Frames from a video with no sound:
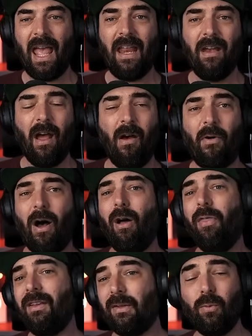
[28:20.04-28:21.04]
And of
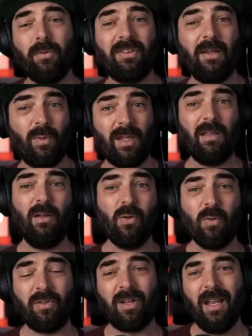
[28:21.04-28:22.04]
all the tools that we
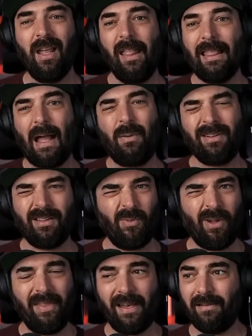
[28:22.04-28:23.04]
used, that was the
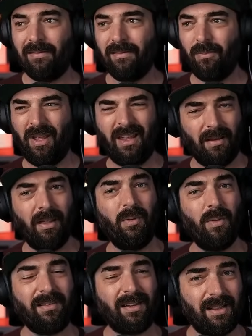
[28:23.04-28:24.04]
one that
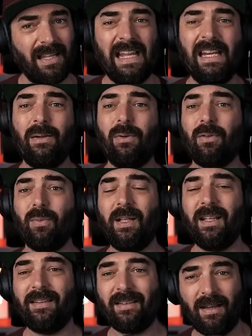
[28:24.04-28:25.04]
it was clean. It was
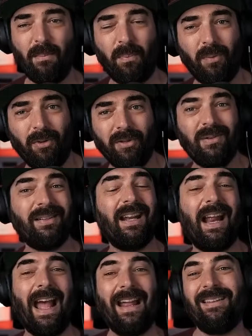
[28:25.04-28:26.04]
really simple. You
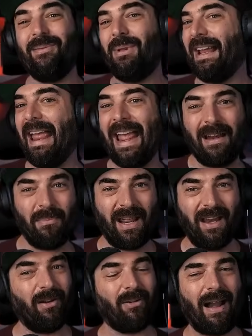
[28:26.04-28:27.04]
said it had some like
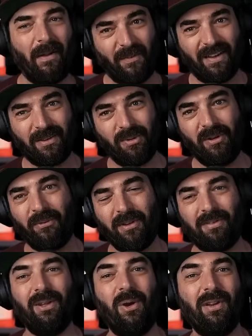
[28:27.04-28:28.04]
animated graphics when you
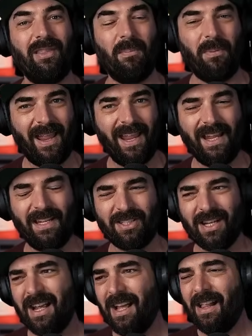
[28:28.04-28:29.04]
first loaded the
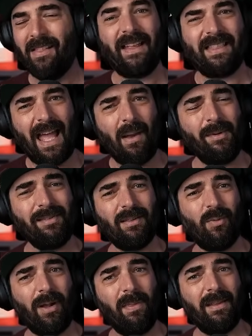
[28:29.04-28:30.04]
page. Like that was
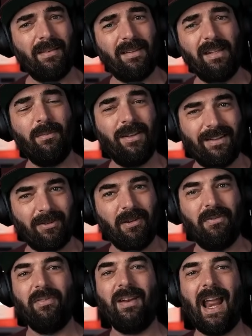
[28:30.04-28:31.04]
the one that seemed to sort
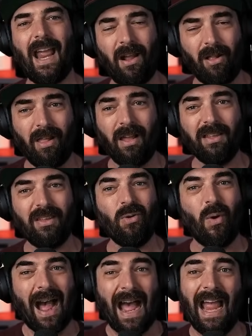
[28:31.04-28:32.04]
of nail a
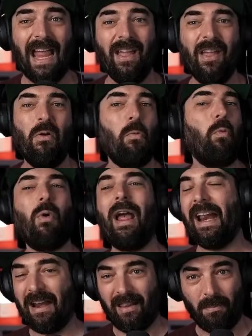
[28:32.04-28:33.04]
UI
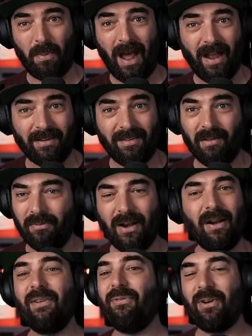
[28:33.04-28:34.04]
right out of the box. The
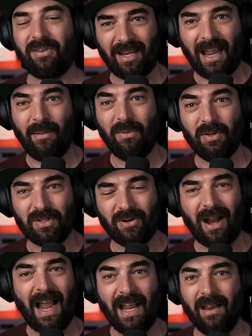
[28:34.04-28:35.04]
very first time you
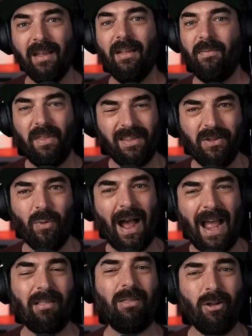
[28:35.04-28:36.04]
tried, the
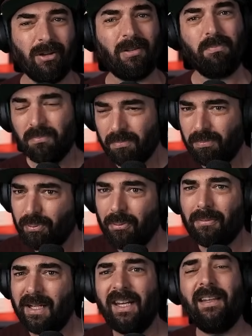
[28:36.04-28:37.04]
UI looked
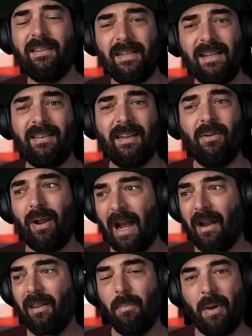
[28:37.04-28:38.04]
pretty decent right
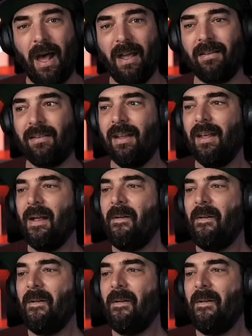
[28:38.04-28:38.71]
out of the box.